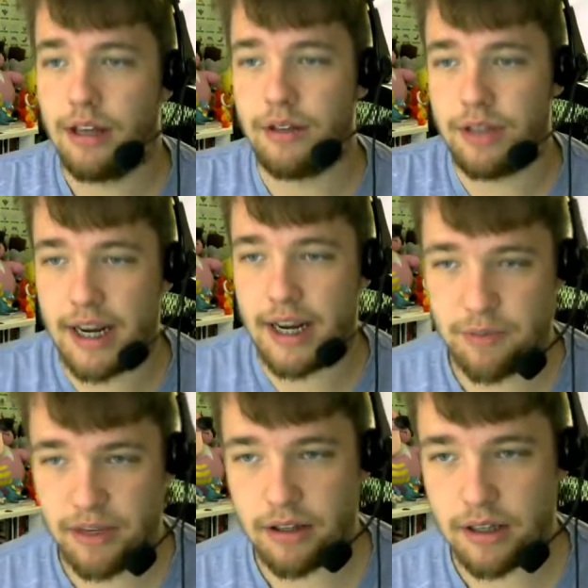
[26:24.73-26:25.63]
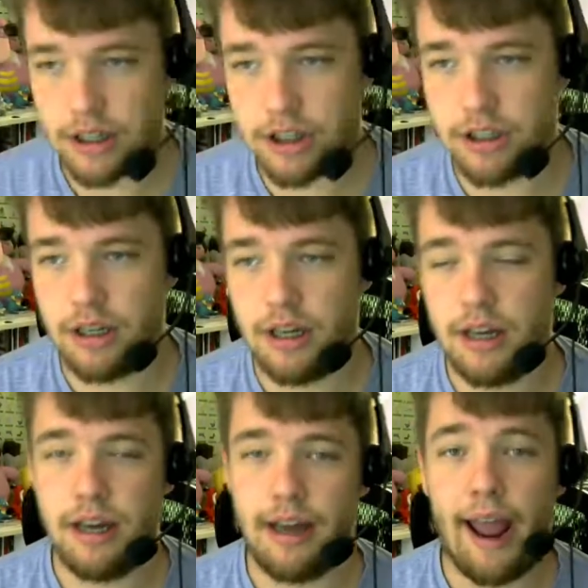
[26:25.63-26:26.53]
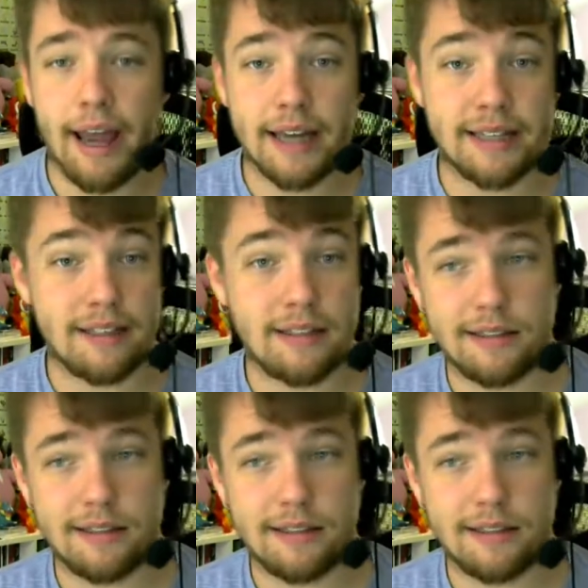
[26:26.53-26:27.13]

the XP glitch and